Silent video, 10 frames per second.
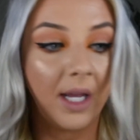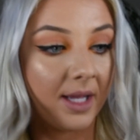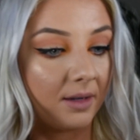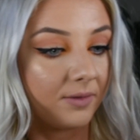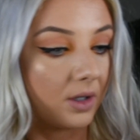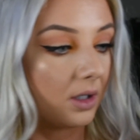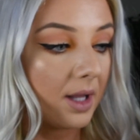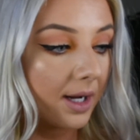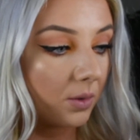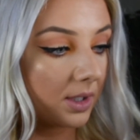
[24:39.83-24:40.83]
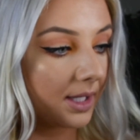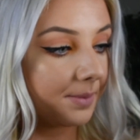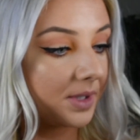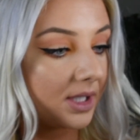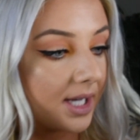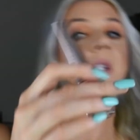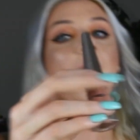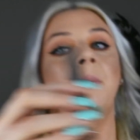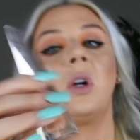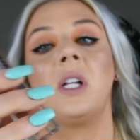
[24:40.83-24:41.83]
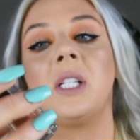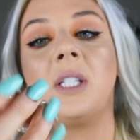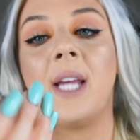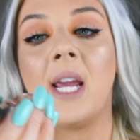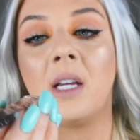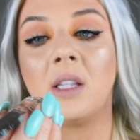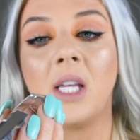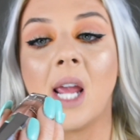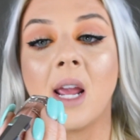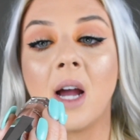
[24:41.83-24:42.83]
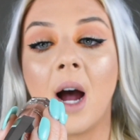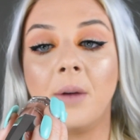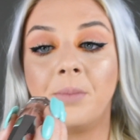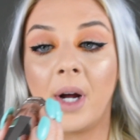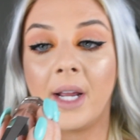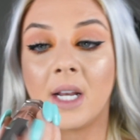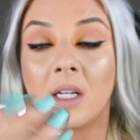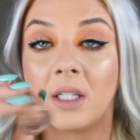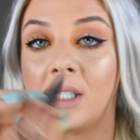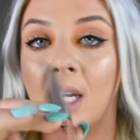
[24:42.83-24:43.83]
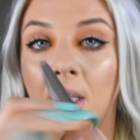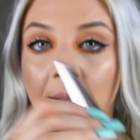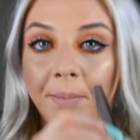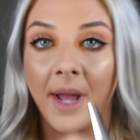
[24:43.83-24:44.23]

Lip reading: And then for liquid lipstick, I'm going to take the Unbuttoned Stunna